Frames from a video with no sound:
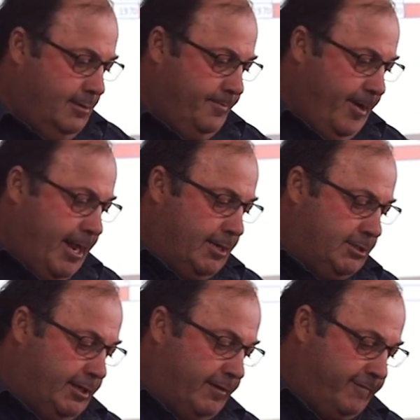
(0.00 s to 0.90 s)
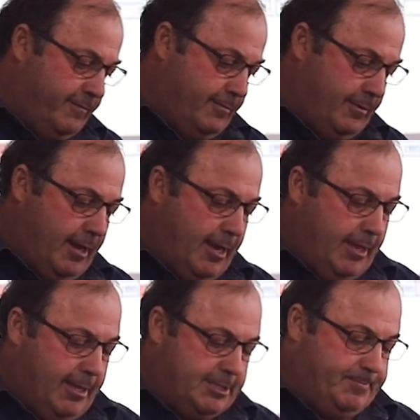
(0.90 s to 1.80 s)
The plan itself.
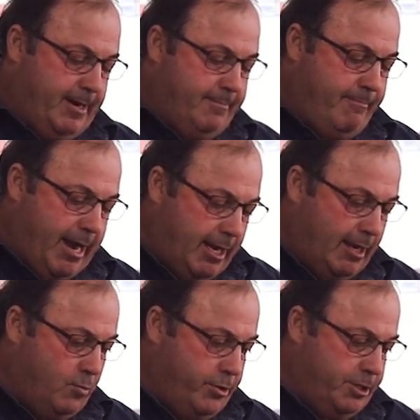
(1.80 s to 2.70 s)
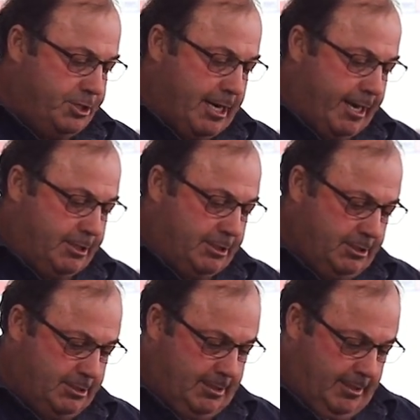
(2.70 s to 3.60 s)
There's been many word
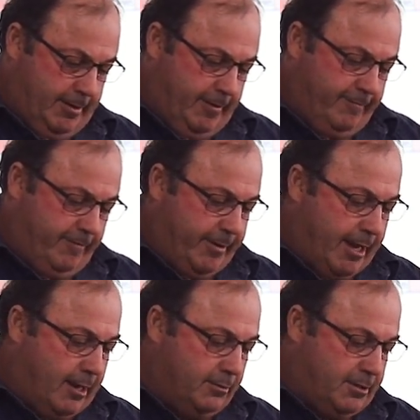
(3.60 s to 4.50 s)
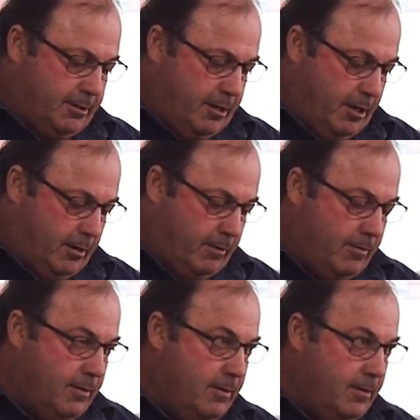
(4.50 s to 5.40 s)
changes from the old to the new,